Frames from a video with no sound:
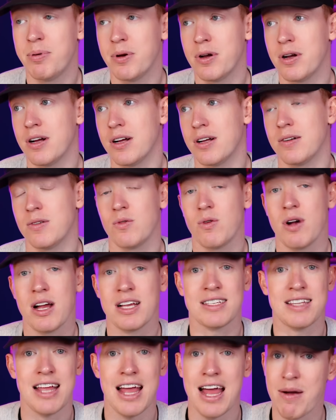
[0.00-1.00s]
But
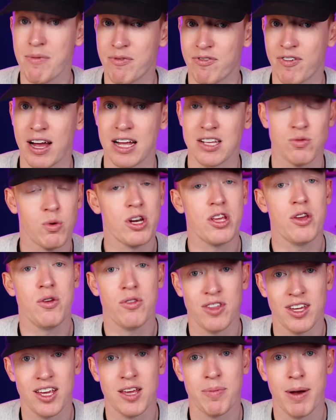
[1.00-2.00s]
West Ham fans, what do you
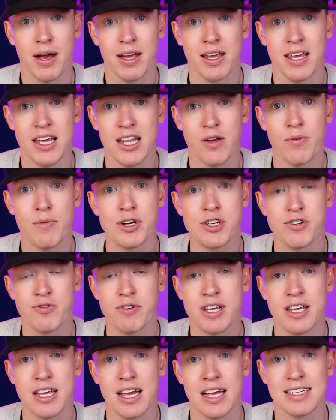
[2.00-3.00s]
think about Guido
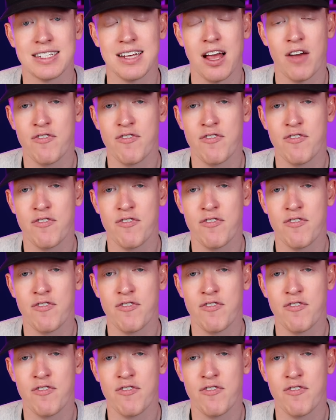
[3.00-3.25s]
Rodriguez?